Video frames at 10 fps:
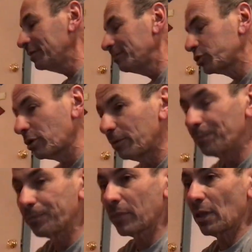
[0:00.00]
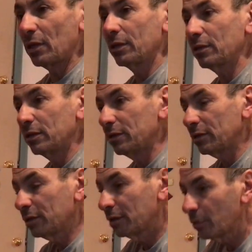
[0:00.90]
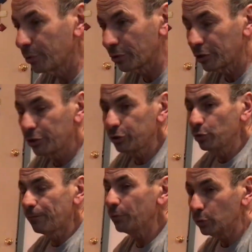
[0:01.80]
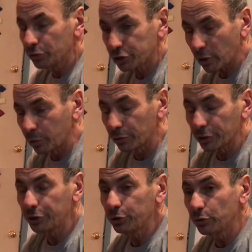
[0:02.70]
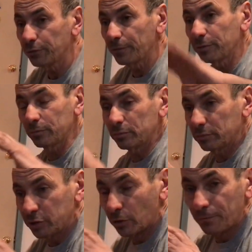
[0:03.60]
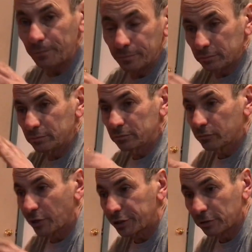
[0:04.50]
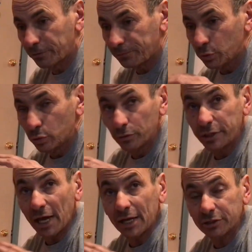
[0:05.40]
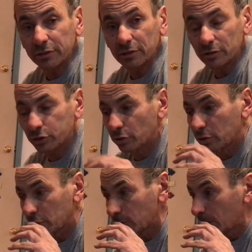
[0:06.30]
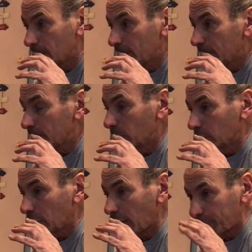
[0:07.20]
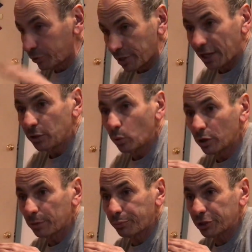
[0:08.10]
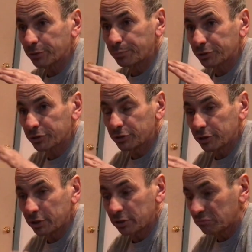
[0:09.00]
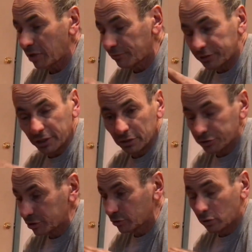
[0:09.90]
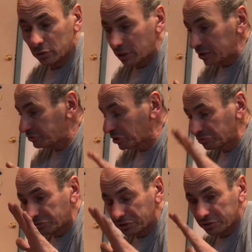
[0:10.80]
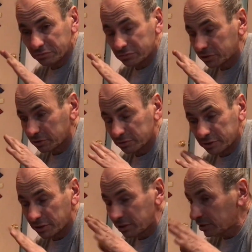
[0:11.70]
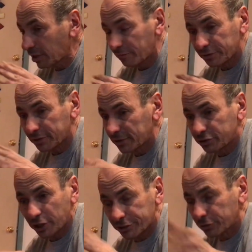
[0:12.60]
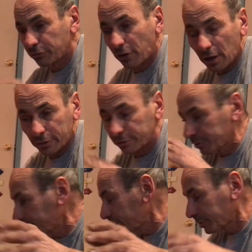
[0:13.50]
So we were gonna do fuel we were gonna do, you know, regular fuel gas. So I put 9-to-1 compression pistons in it. Everything else is all like done to the T. Everything, Jessel rockers.